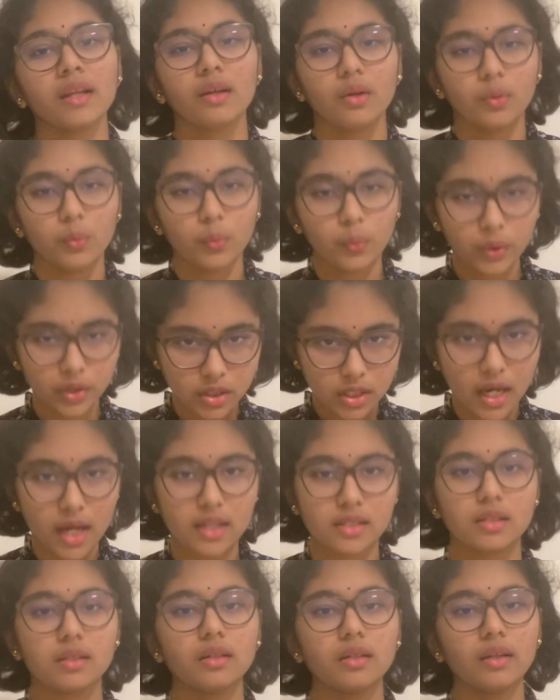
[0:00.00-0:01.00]
which
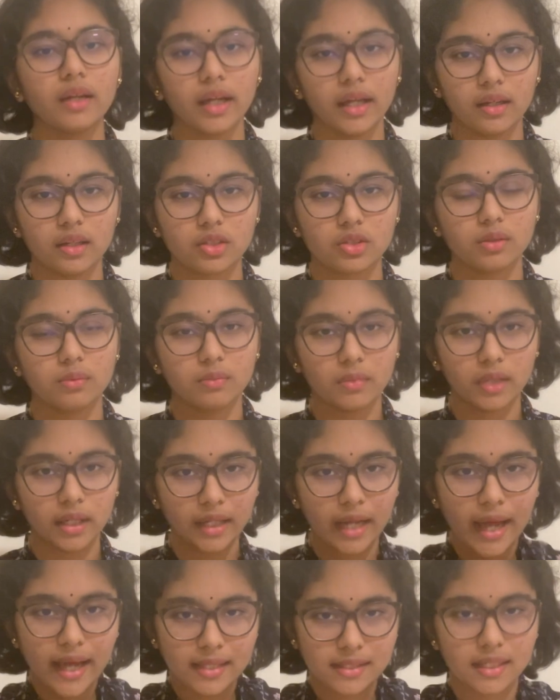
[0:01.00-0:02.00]
has the anus. It
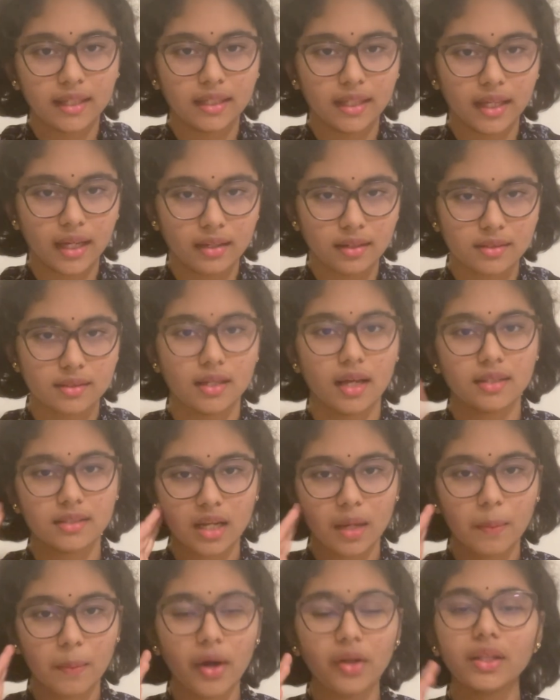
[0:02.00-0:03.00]
ends at the anus, starts in
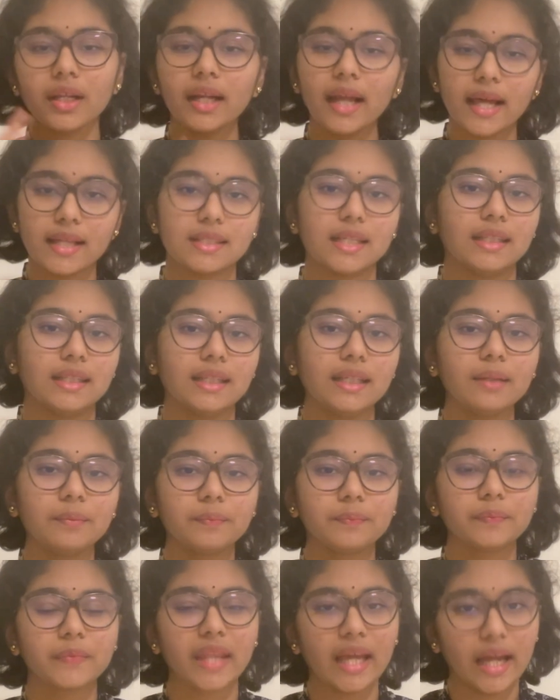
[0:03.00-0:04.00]
our mouth and ends at the
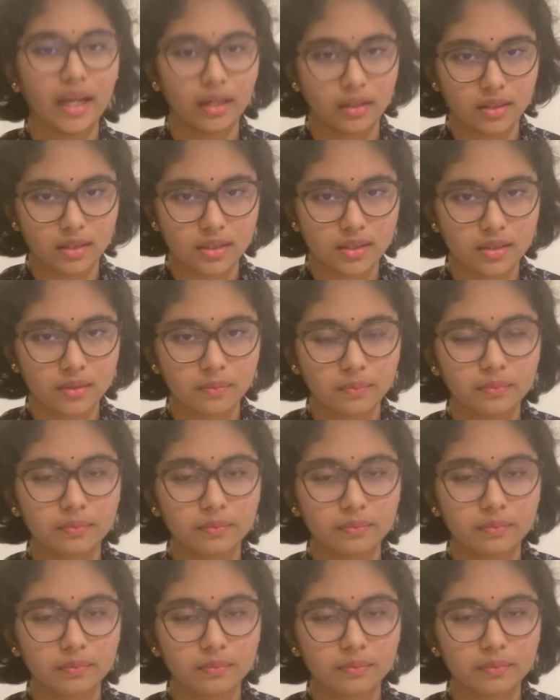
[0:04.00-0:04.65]
anus.